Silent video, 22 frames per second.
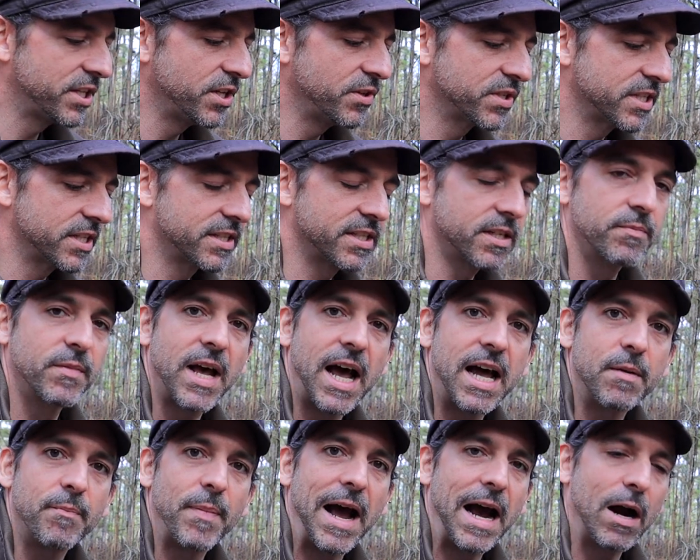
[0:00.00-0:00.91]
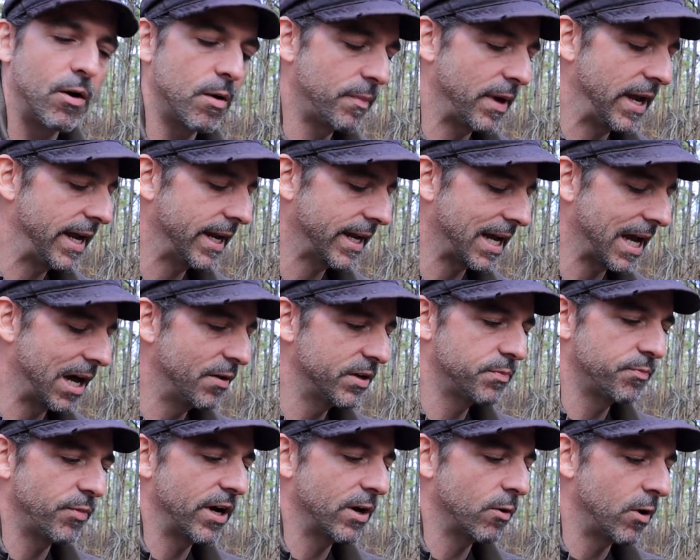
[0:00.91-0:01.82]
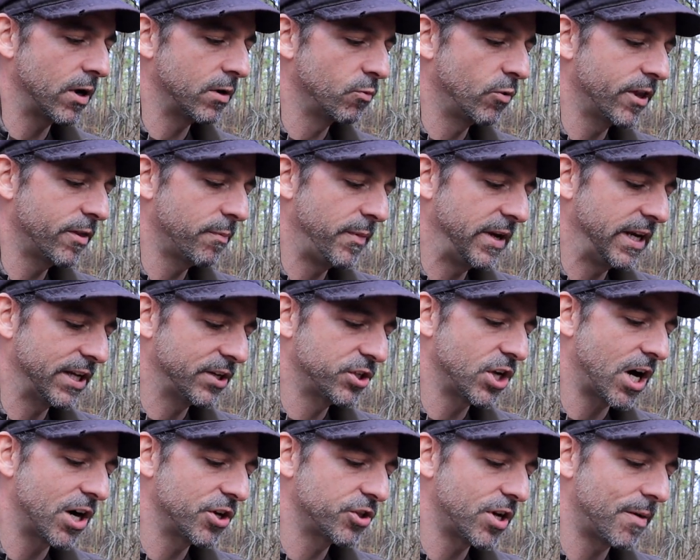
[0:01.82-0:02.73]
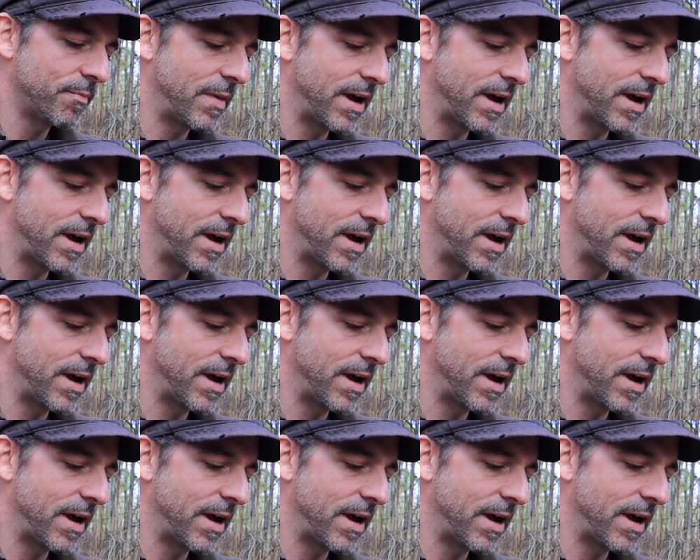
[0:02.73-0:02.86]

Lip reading: using some kind of power bank. I always bring one with me to charge up